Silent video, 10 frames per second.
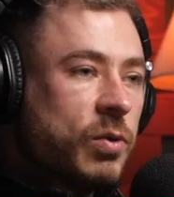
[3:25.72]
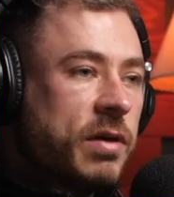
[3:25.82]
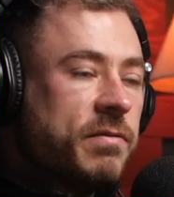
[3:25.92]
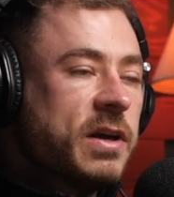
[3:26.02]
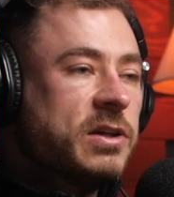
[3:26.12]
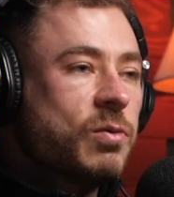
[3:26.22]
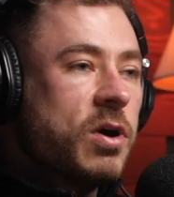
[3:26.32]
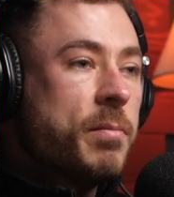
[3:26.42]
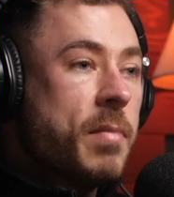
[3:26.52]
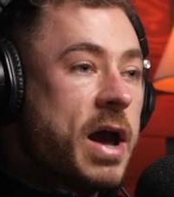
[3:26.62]
one of them things
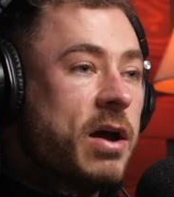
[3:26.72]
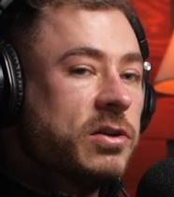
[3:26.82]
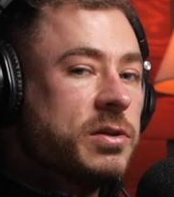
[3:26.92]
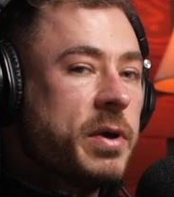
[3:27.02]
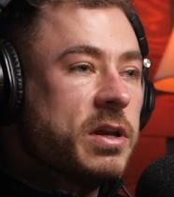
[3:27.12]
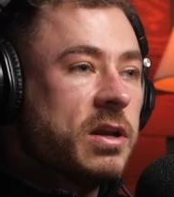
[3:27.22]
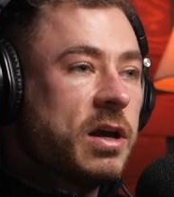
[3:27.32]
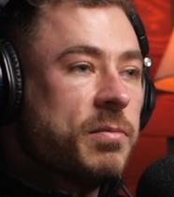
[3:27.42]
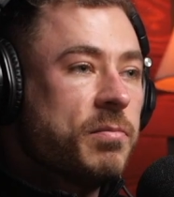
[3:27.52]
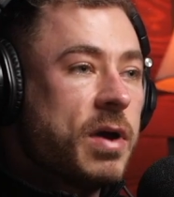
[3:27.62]
where, in my honest opinion,
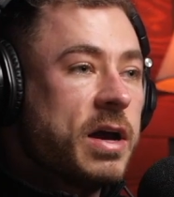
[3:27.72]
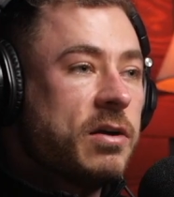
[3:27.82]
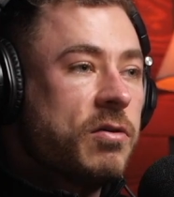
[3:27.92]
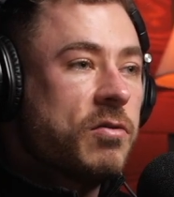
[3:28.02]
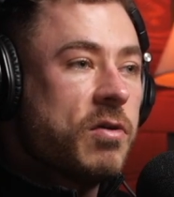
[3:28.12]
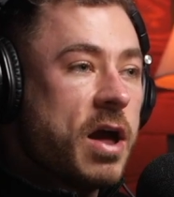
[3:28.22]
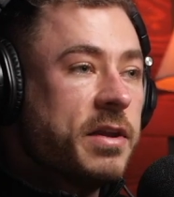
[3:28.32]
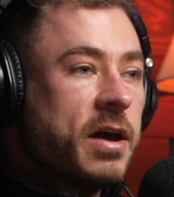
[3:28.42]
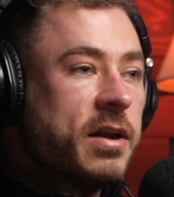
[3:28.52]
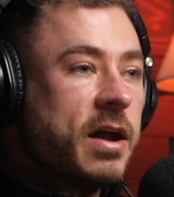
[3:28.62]
like, my
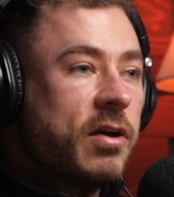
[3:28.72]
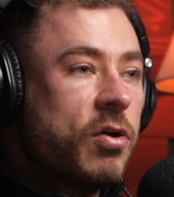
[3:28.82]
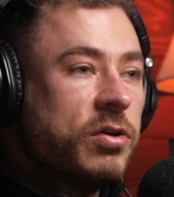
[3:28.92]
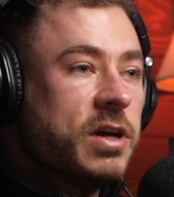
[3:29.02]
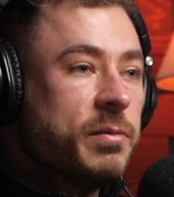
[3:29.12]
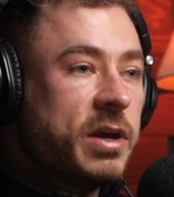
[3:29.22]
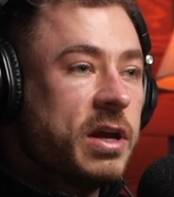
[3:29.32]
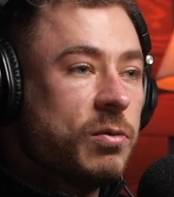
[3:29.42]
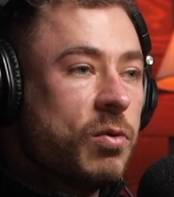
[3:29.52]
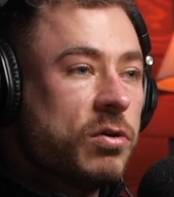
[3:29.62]
granddad had a hard time. Like, he
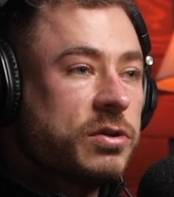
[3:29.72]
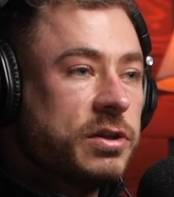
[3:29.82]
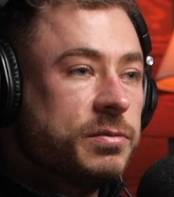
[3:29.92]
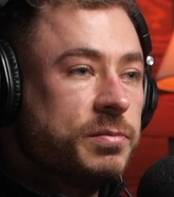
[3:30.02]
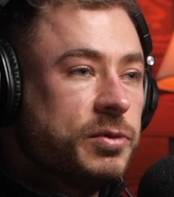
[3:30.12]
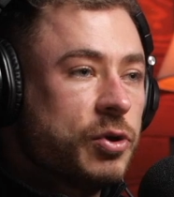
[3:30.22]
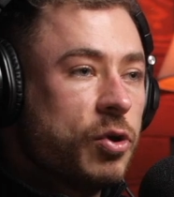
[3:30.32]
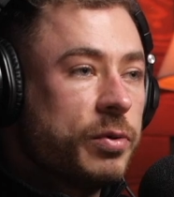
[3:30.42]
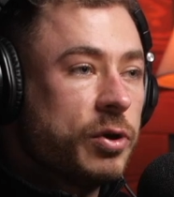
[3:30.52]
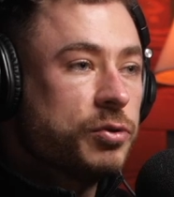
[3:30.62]
had to walk to
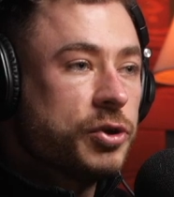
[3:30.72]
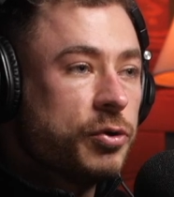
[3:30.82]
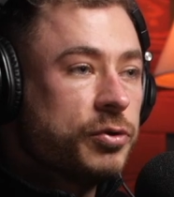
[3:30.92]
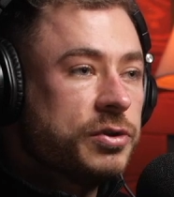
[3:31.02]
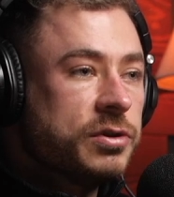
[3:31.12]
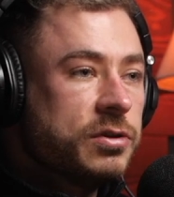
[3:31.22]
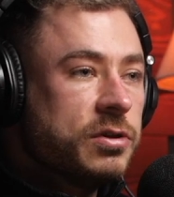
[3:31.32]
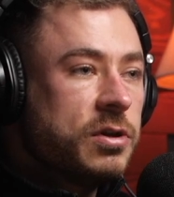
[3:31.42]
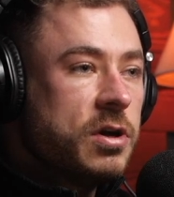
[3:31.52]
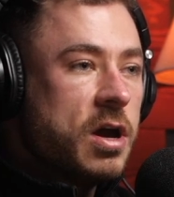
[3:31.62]
school with no shoes,
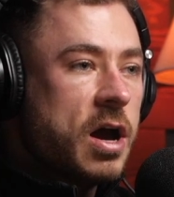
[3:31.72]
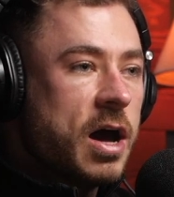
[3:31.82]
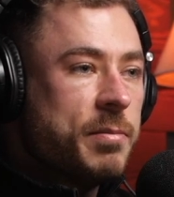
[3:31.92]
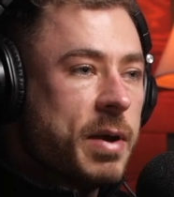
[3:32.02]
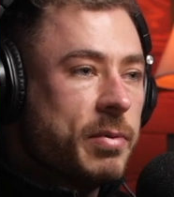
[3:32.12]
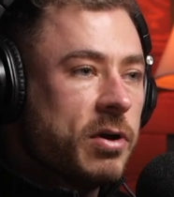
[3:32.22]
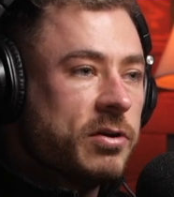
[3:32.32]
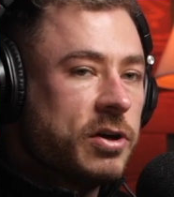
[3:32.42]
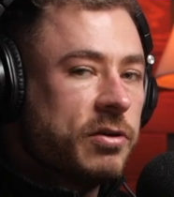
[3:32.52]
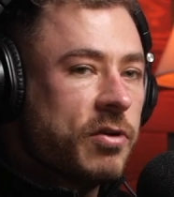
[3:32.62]
and people
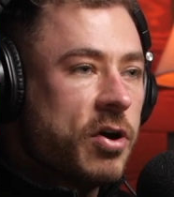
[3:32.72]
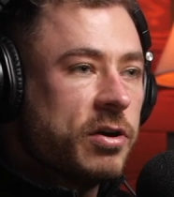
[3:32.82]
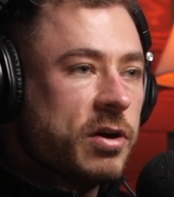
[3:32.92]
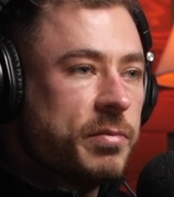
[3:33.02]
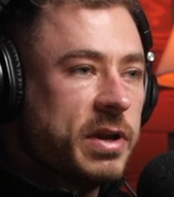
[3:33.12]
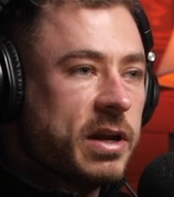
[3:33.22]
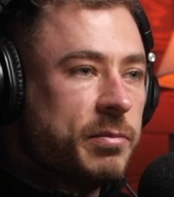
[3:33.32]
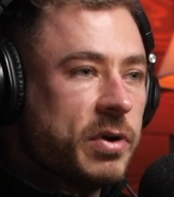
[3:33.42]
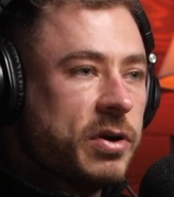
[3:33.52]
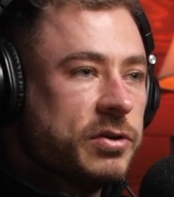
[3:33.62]
are turning around and
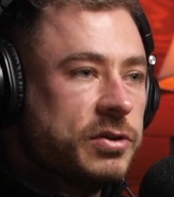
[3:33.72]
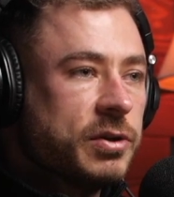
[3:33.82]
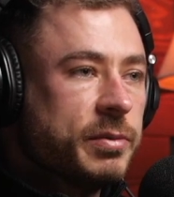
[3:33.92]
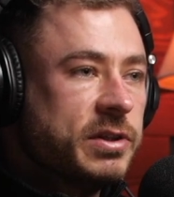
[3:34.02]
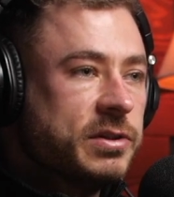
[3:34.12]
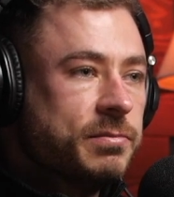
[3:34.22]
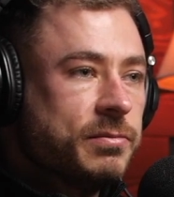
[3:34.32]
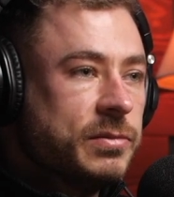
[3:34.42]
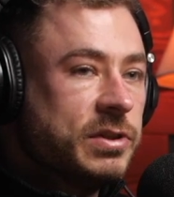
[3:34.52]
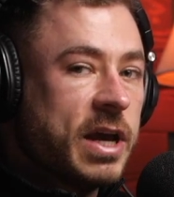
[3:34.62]
complaining because somebody's
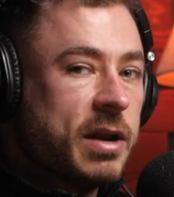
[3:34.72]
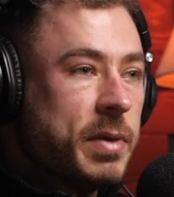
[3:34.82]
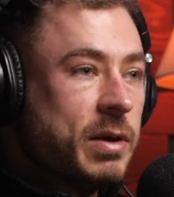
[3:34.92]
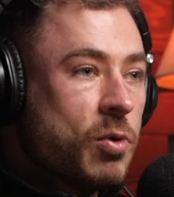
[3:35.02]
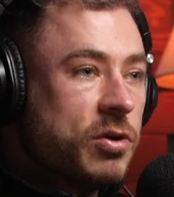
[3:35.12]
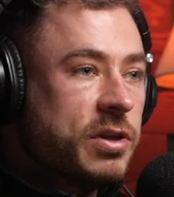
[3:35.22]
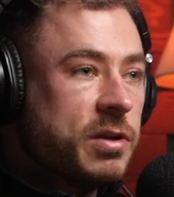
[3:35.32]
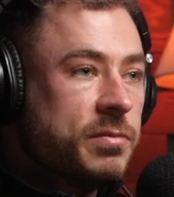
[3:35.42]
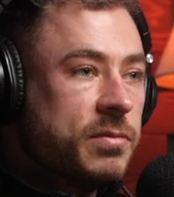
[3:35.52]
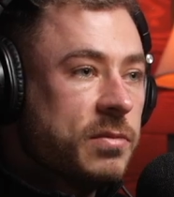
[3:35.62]
said a mean word to them.